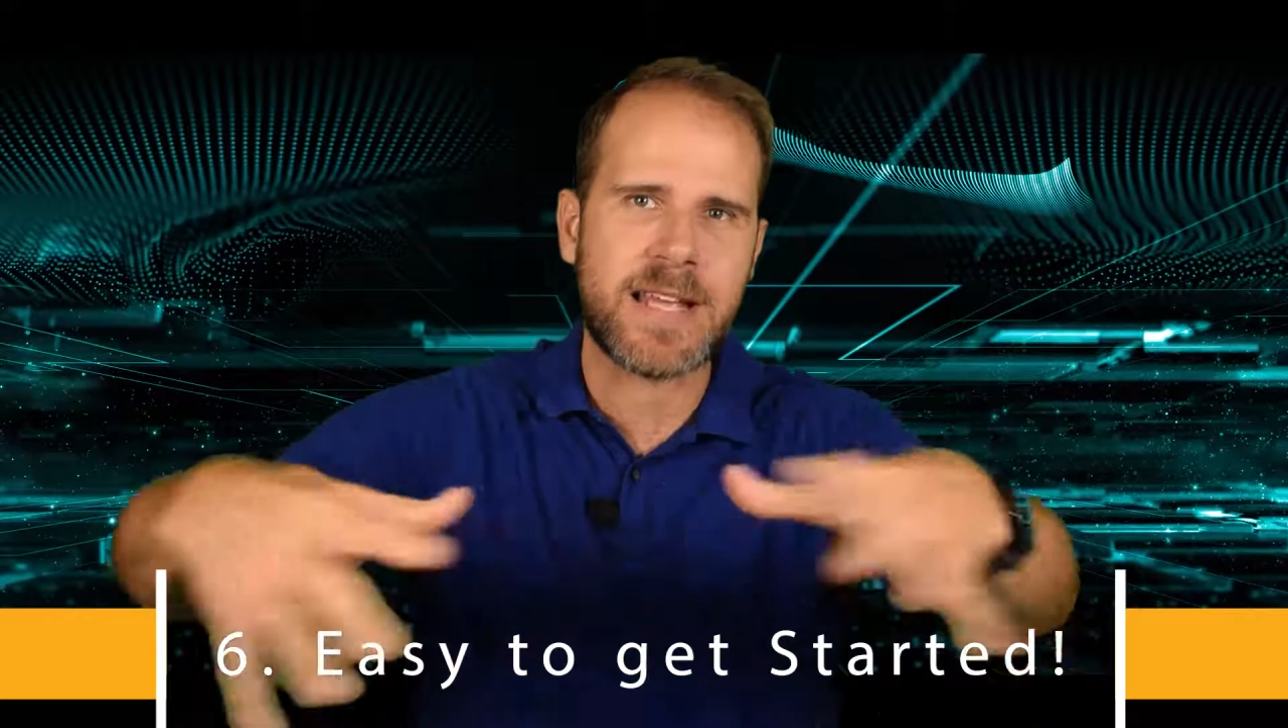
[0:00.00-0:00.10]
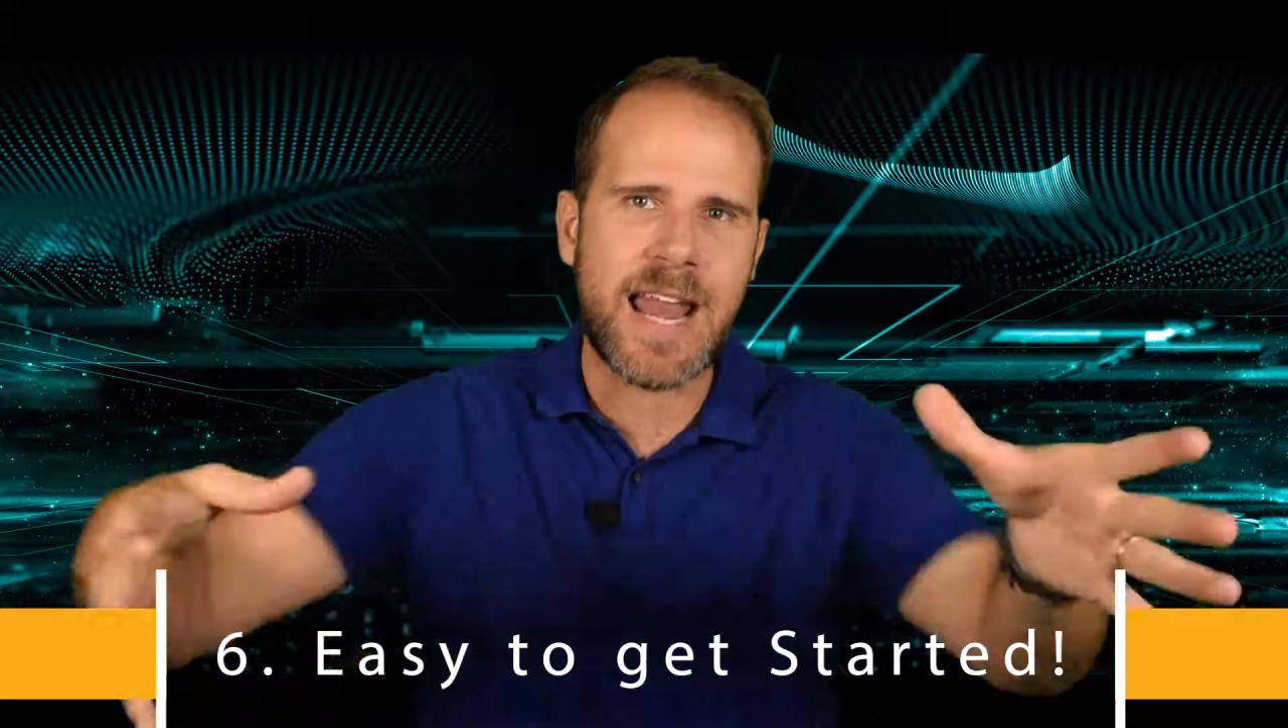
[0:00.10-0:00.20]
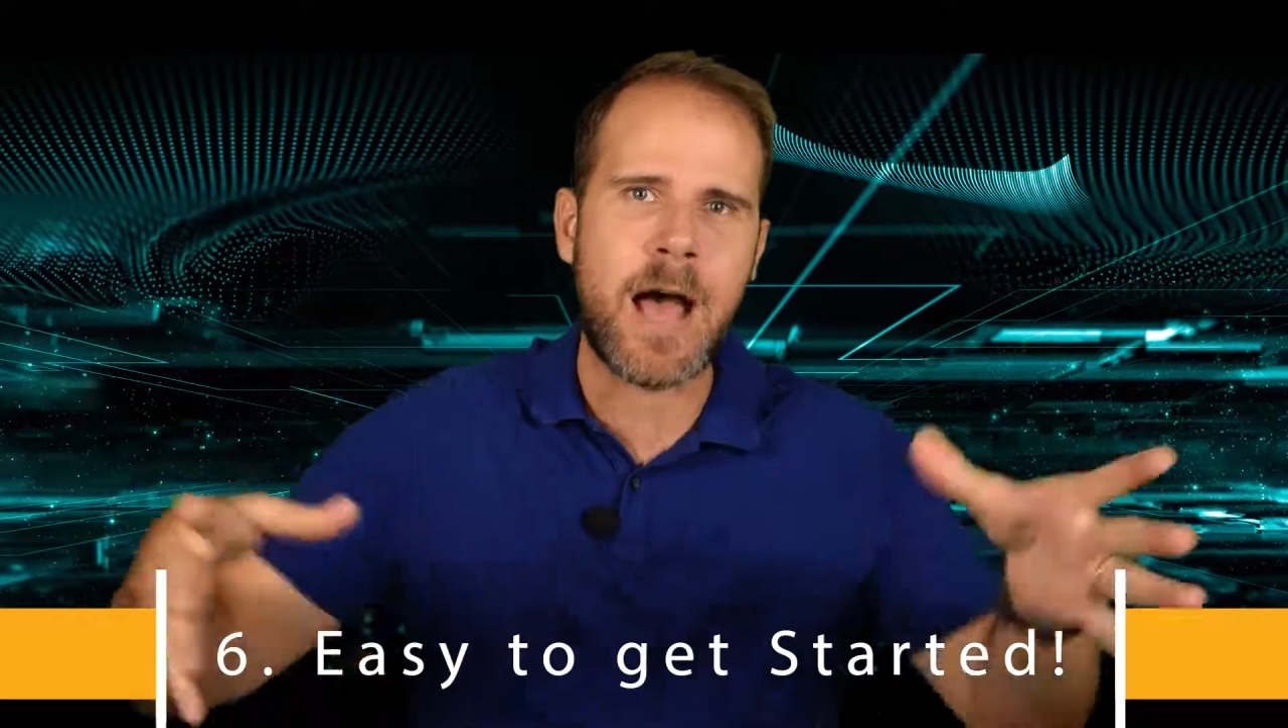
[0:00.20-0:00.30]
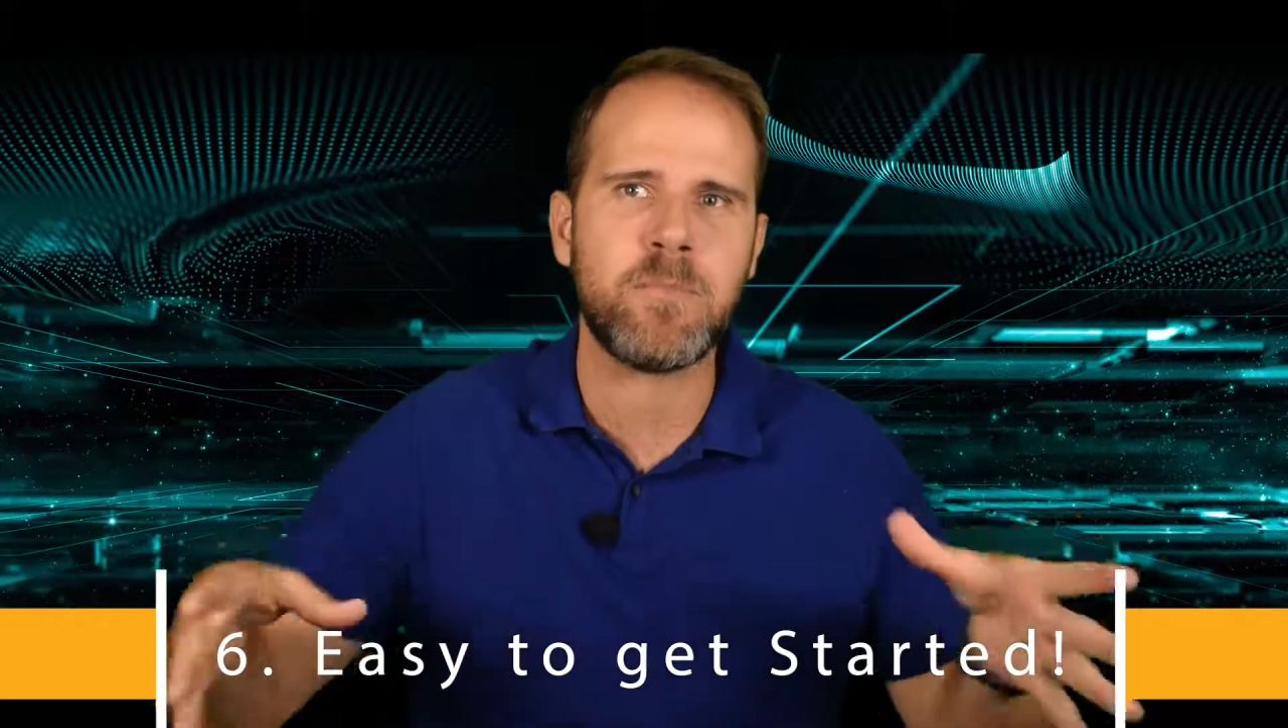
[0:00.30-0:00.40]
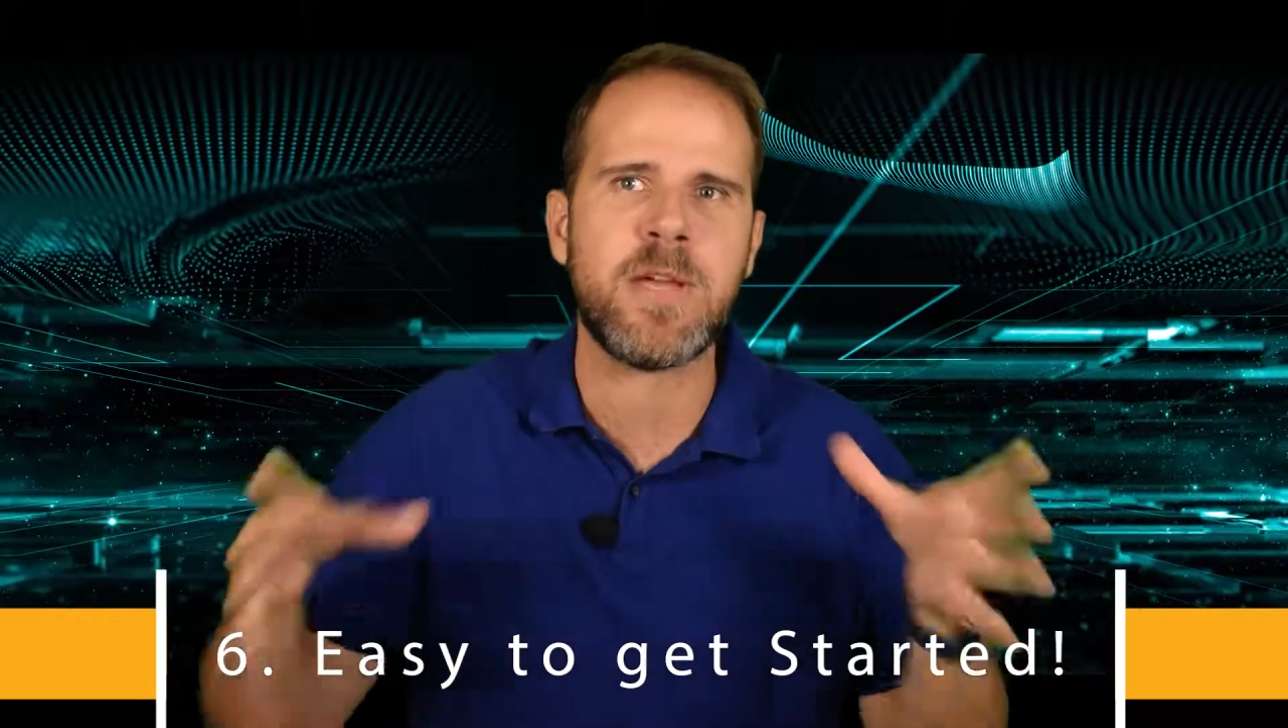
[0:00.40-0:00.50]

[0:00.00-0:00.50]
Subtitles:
cloud